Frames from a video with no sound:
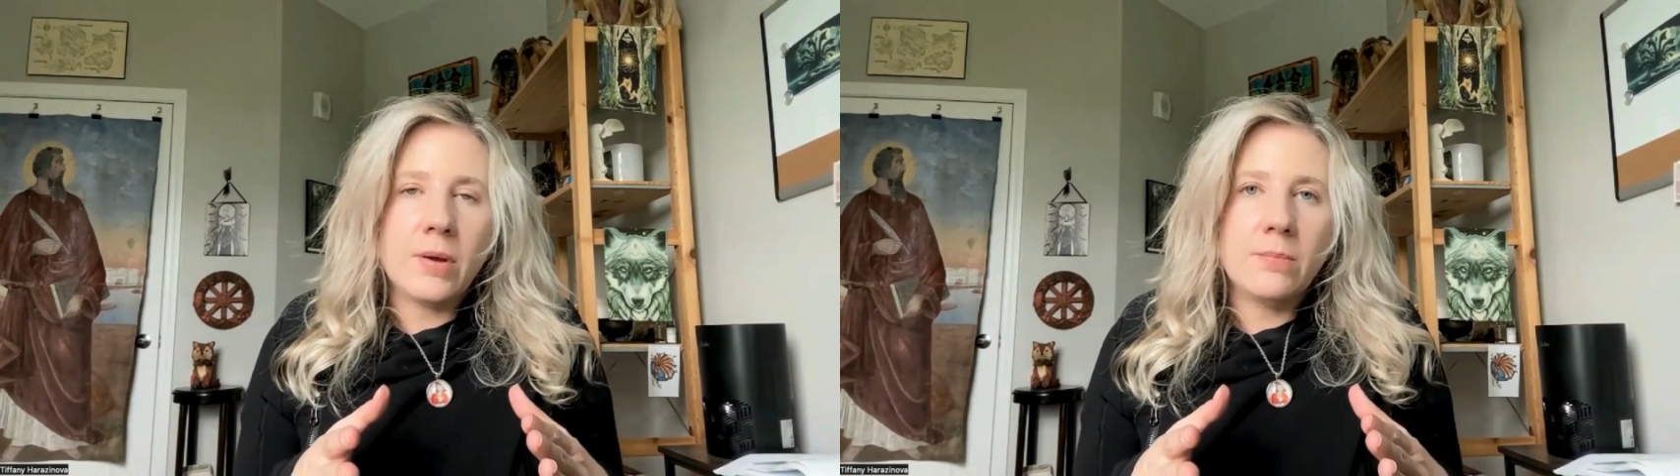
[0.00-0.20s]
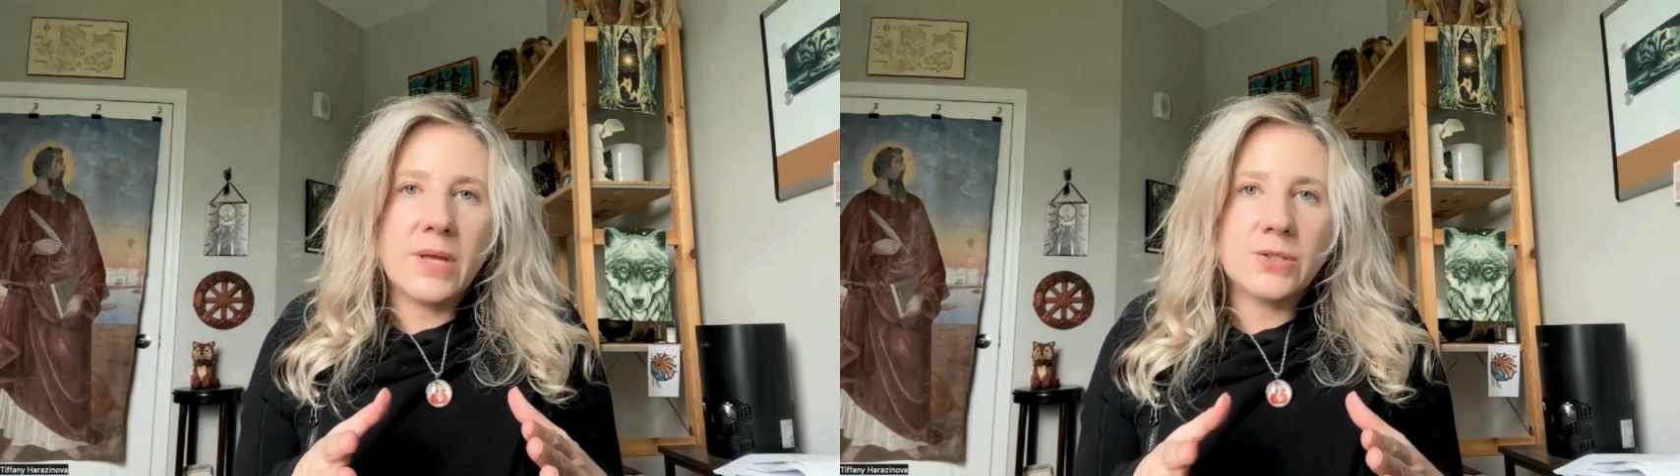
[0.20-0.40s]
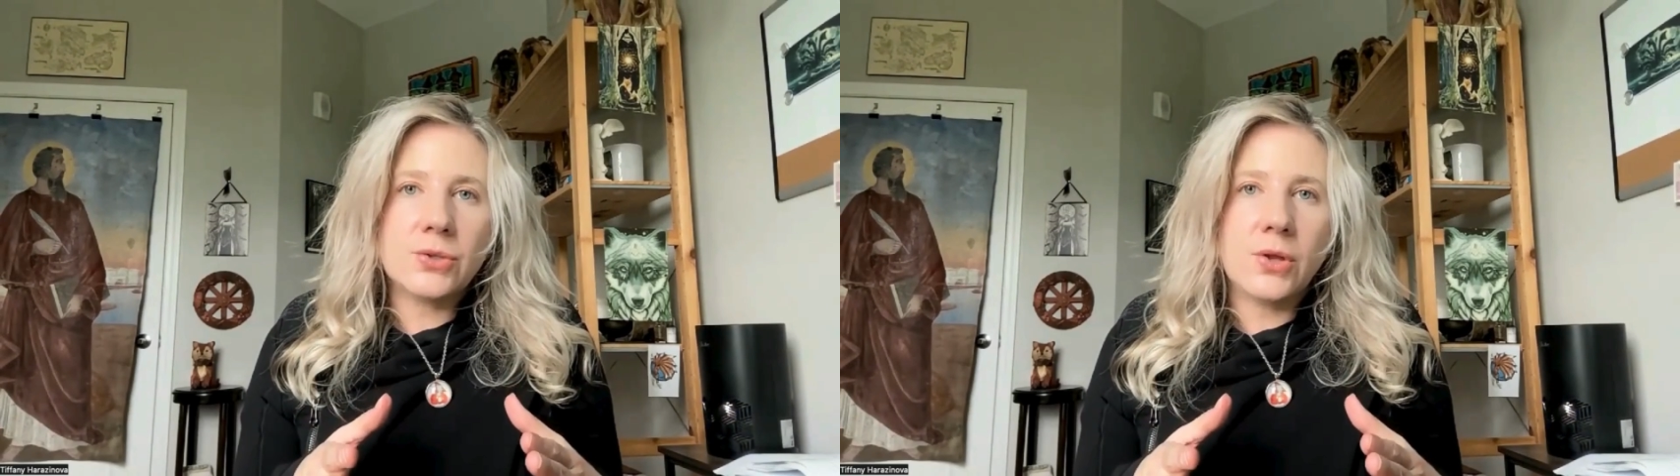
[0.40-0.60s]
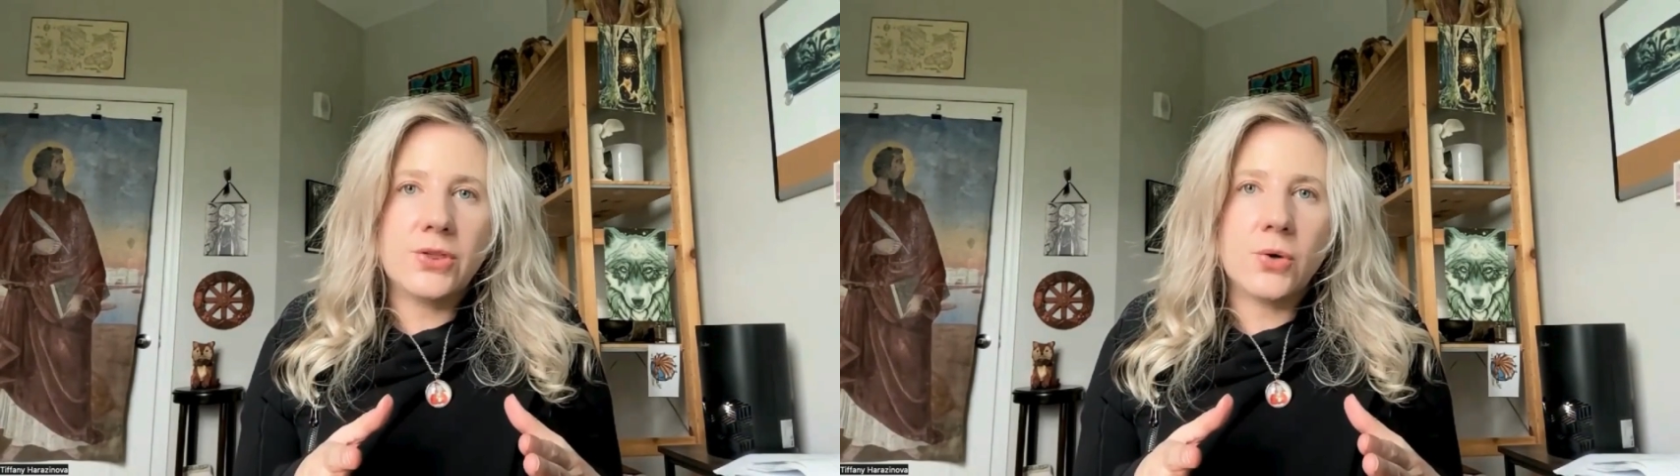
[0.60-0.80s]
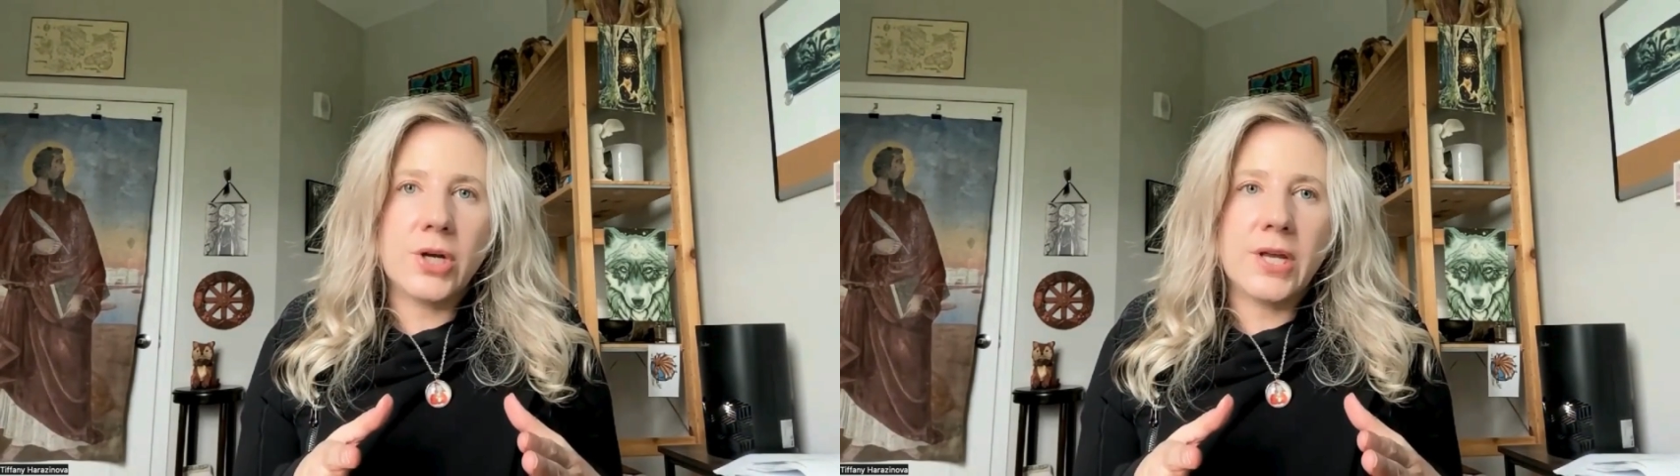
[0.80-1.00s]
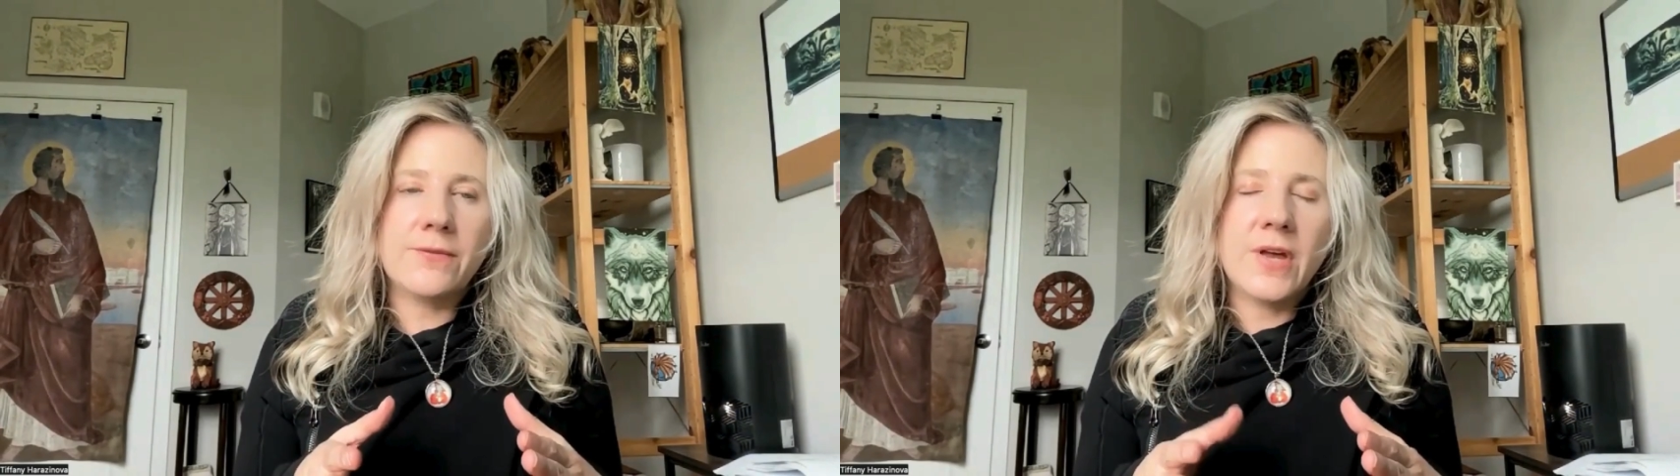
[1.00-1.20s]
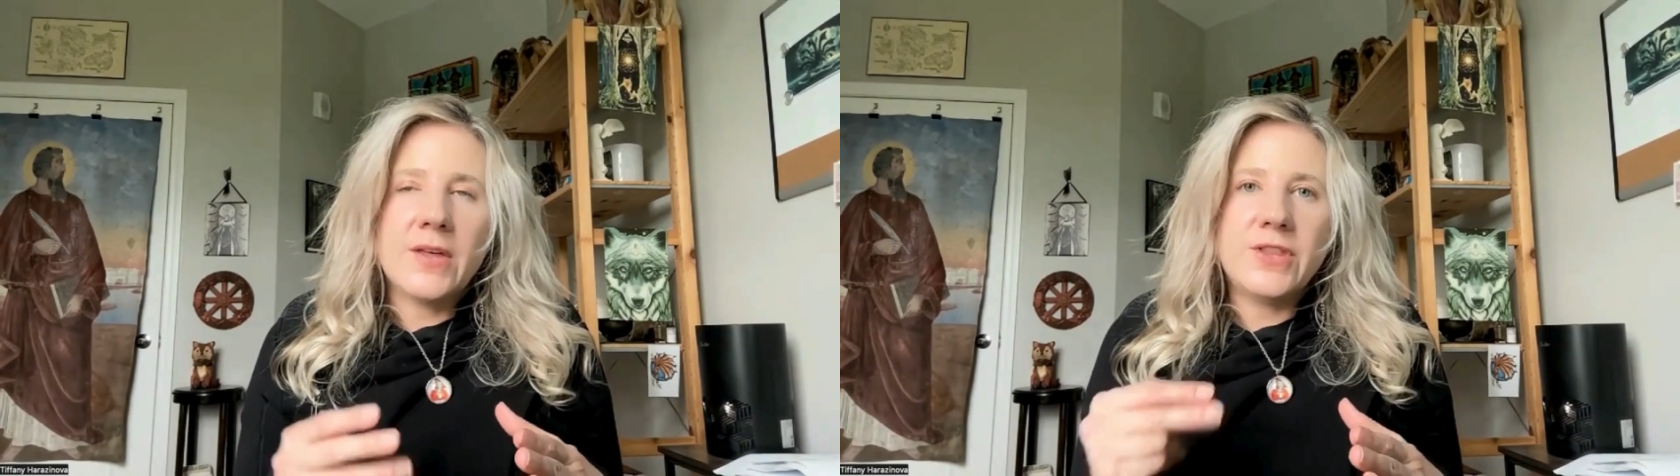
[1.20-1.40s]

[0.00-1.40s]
mental authority of